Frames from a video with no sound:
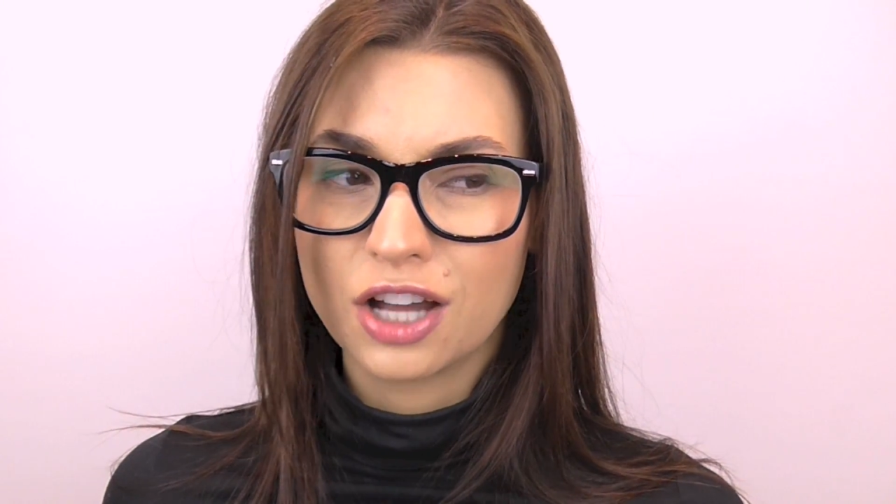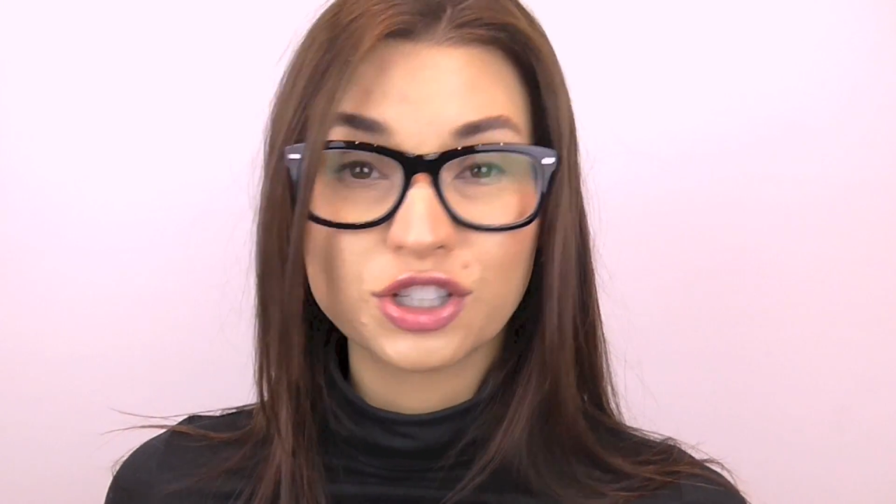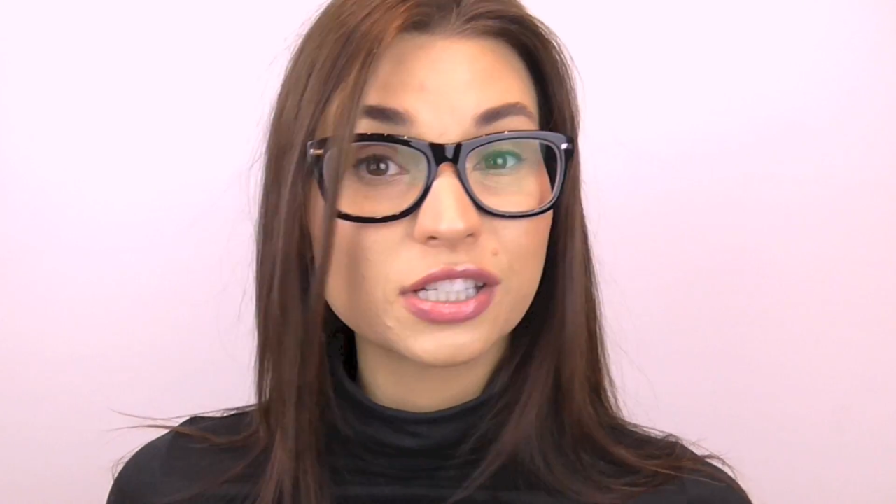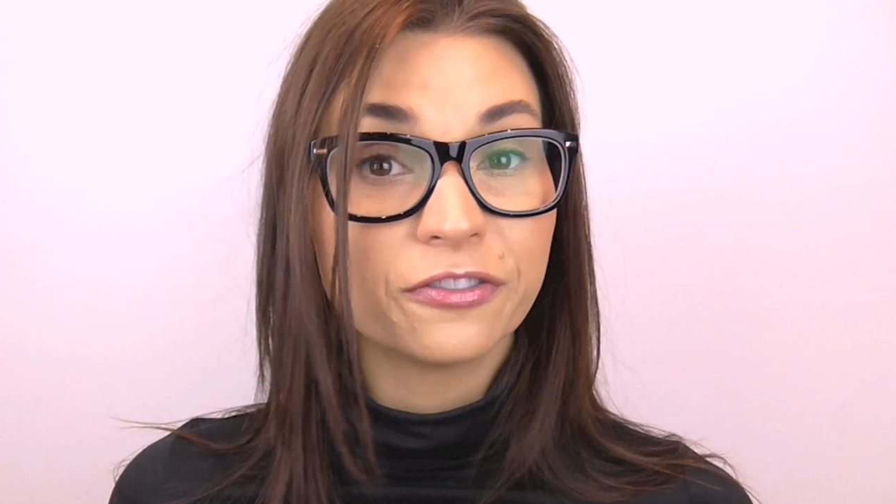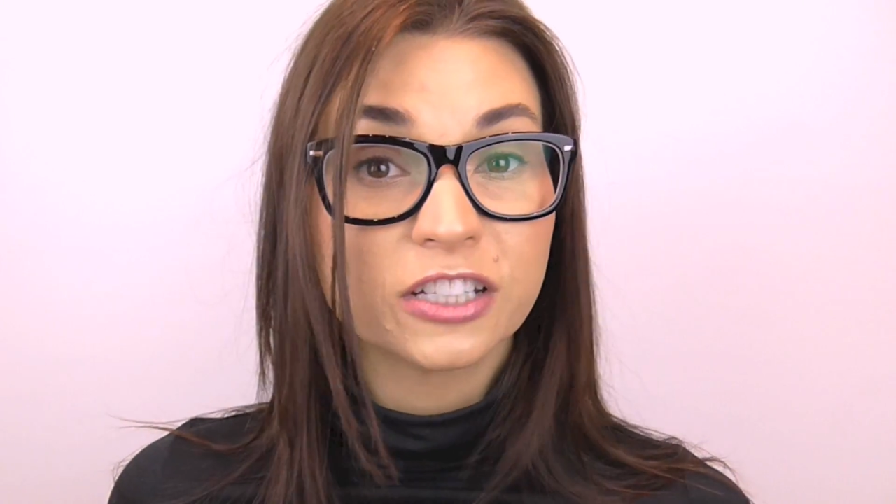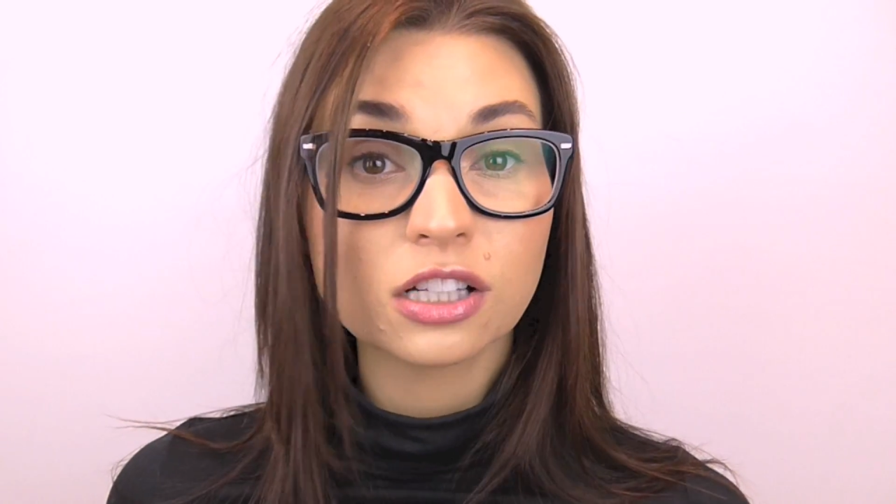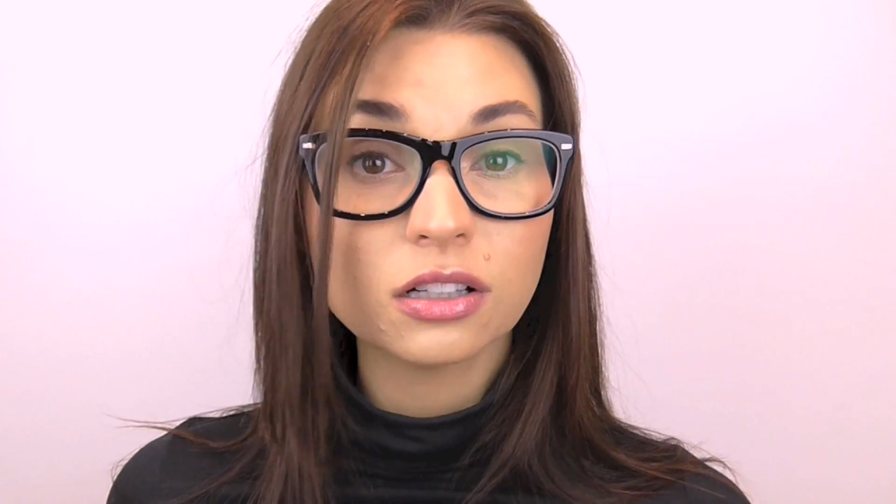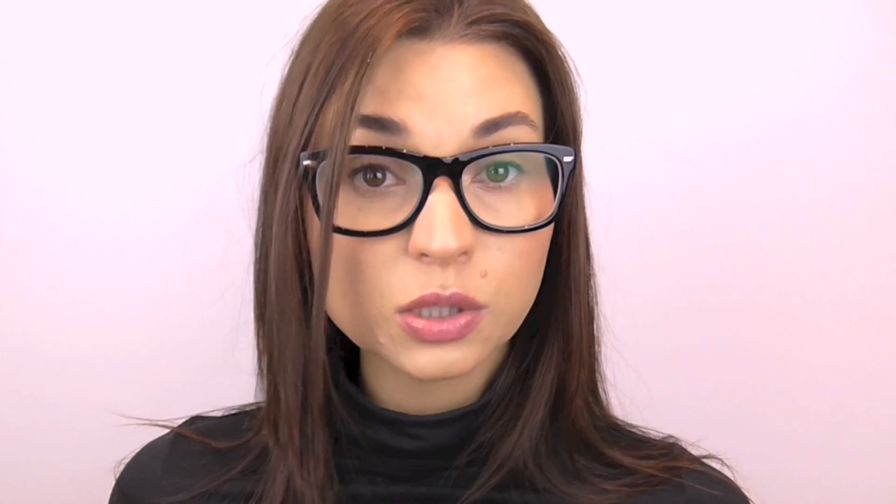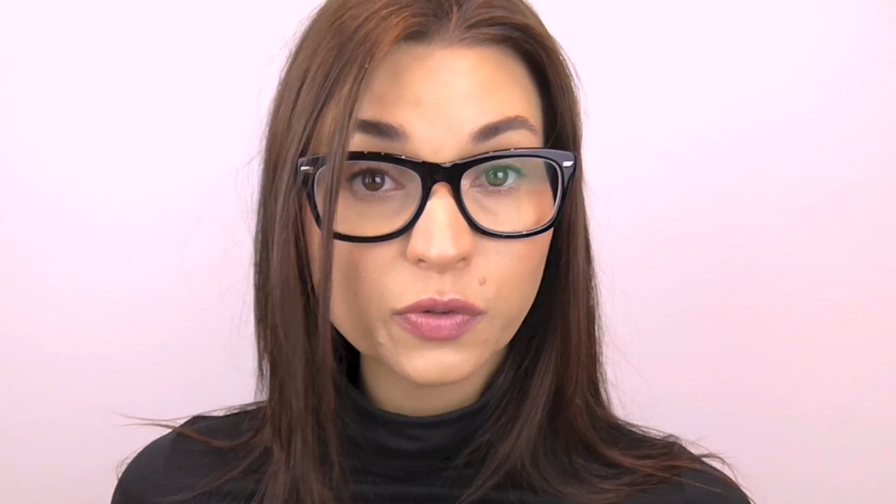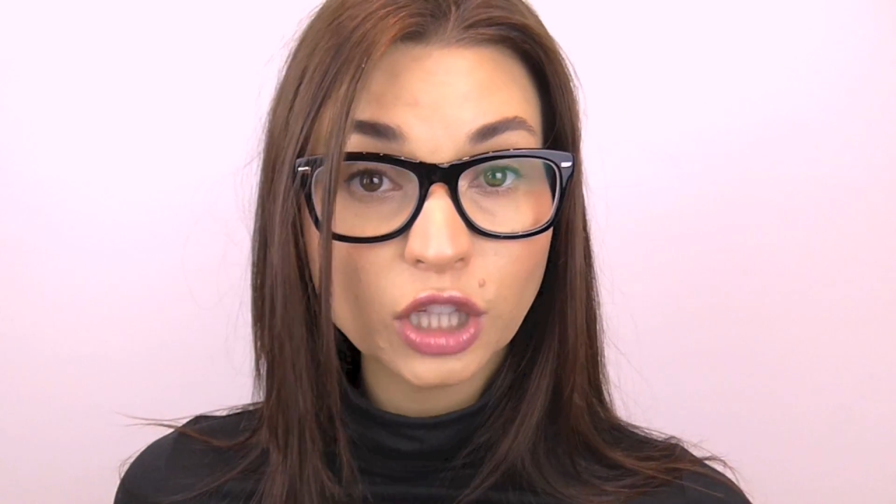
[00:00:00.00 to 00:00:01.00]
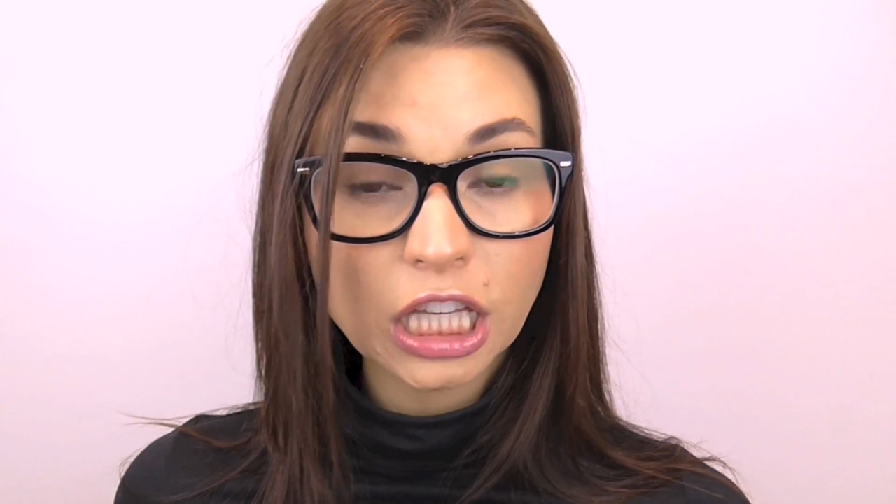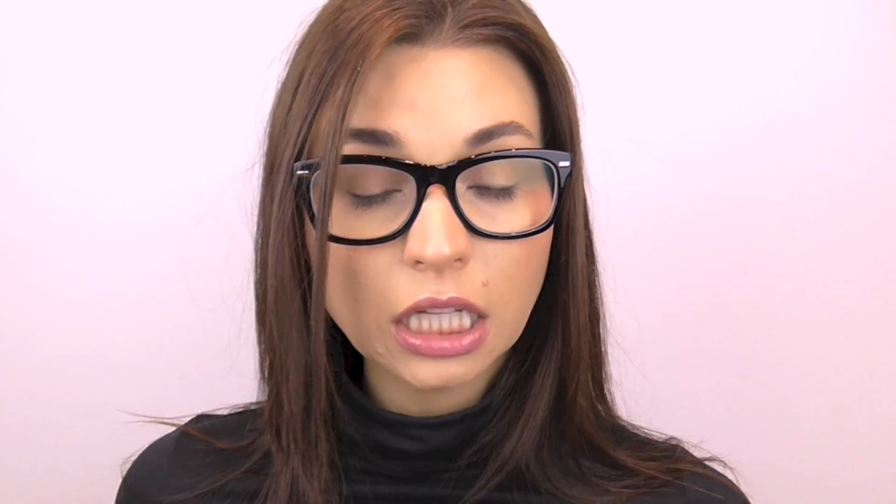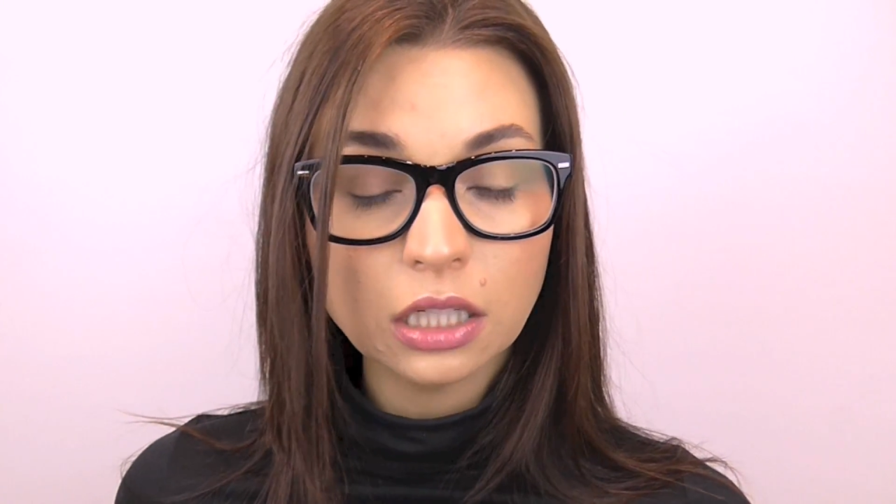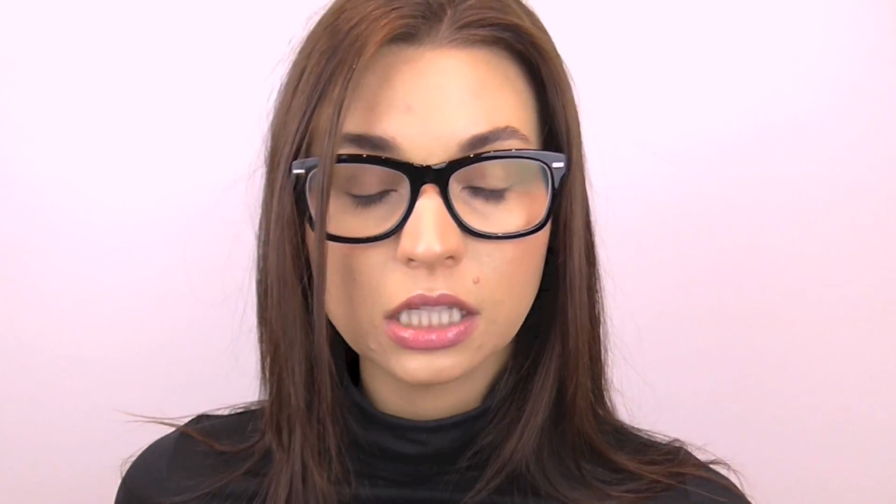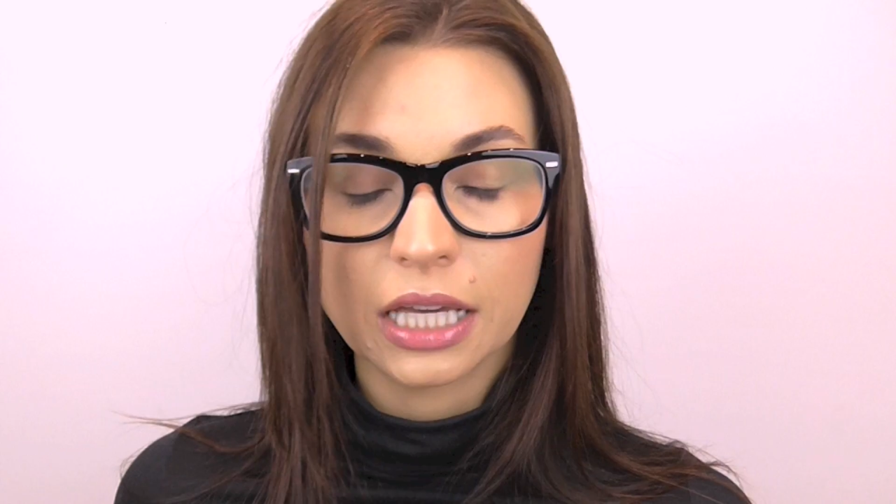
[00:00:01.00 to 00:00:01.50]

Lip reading: just a physical exfoliant,